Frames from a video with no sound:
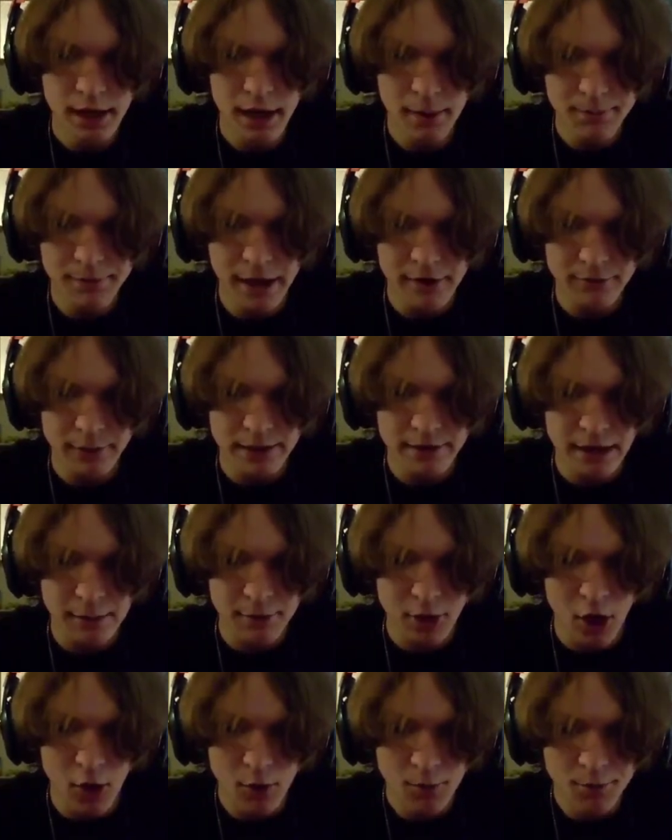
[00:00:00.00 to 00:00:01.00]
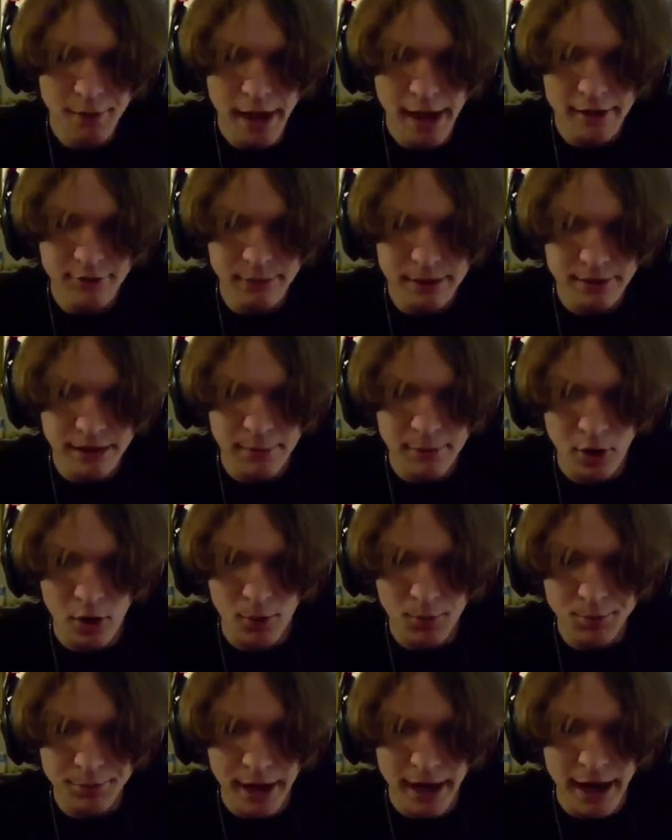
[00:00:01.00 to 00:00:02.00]
Yep, that's my go. That's my
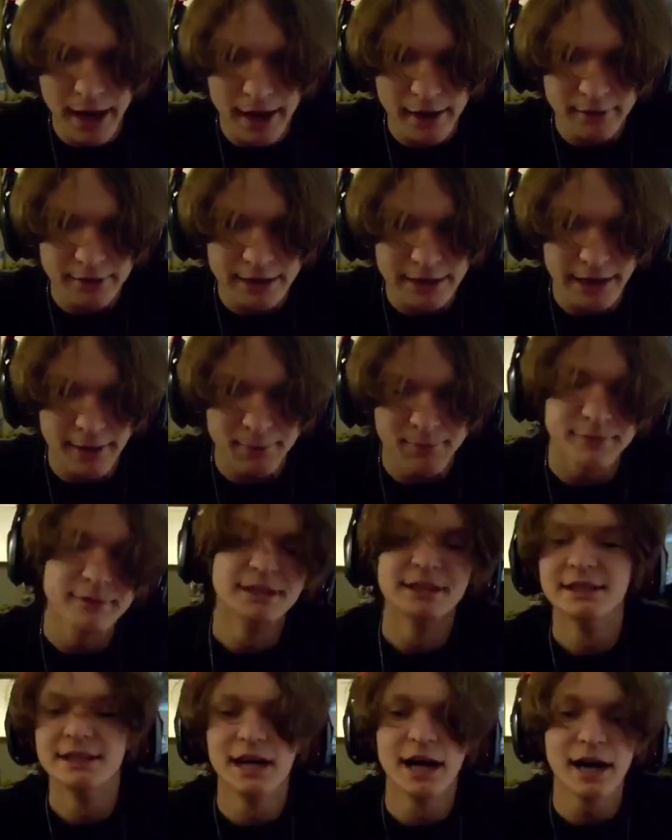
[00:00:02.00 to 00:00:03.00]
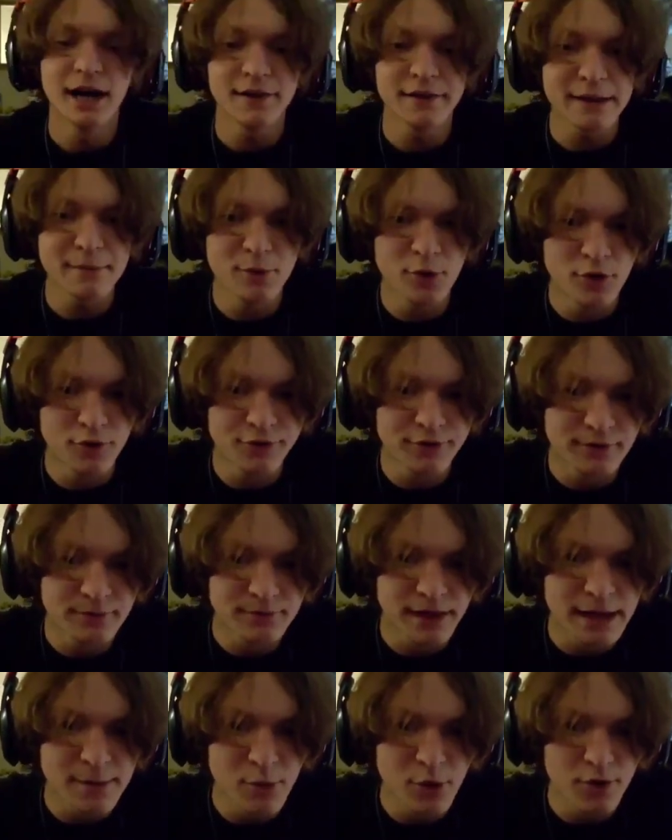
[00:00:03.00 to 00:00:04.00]
topical. That's it. Yep. Uh, they moved.
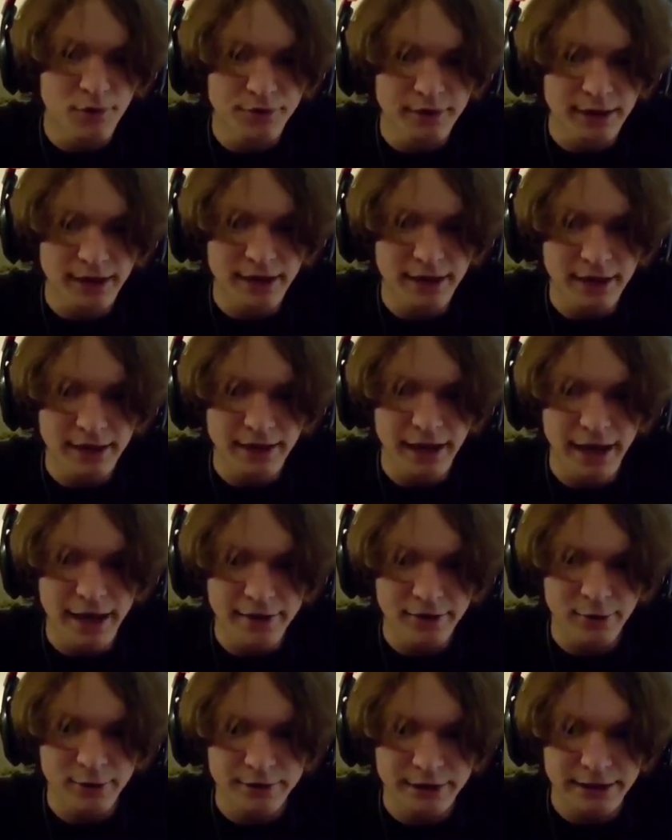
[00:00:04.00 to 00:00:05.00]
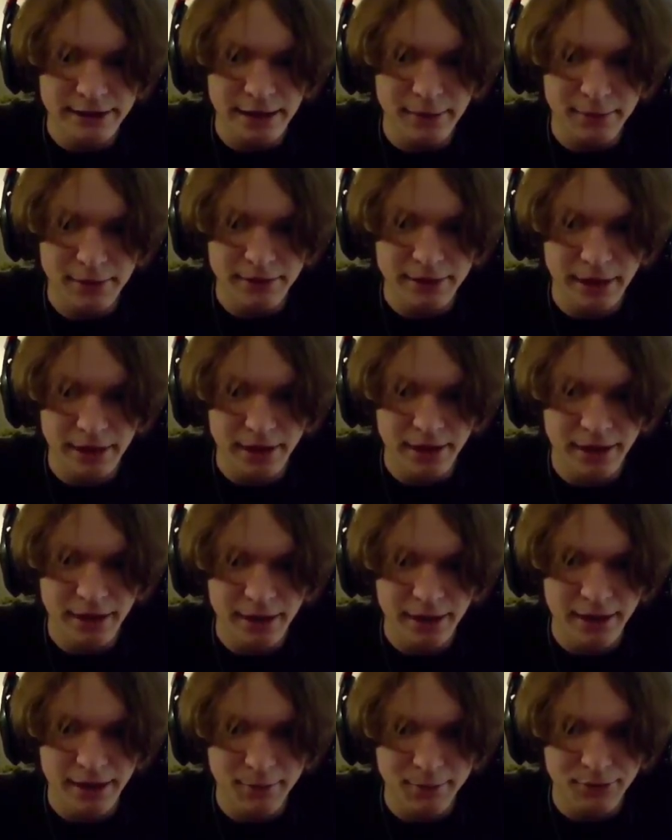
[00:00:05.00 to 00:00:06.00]
They moved. Uh, I don't think I'm gonna. Uh,
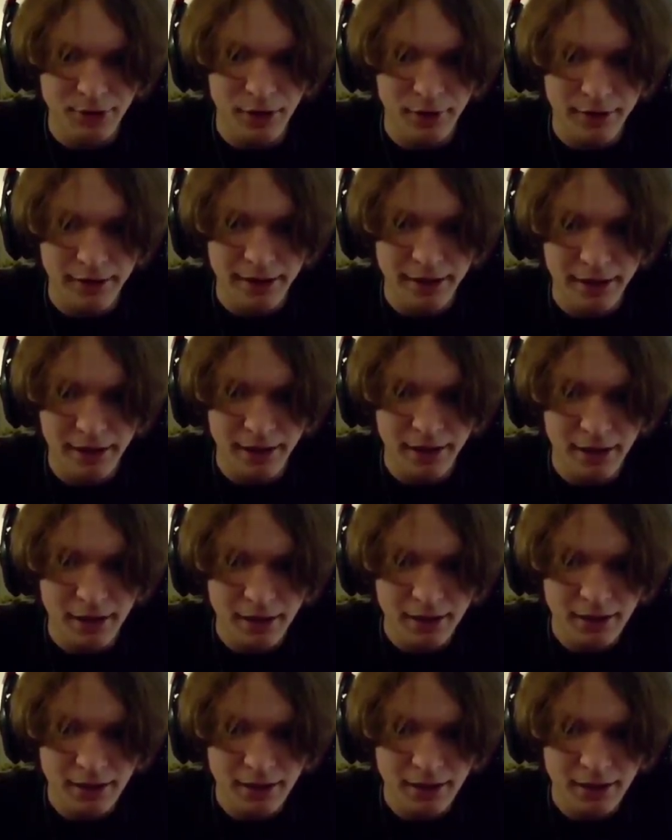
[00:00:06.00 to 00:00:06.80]
am sorry.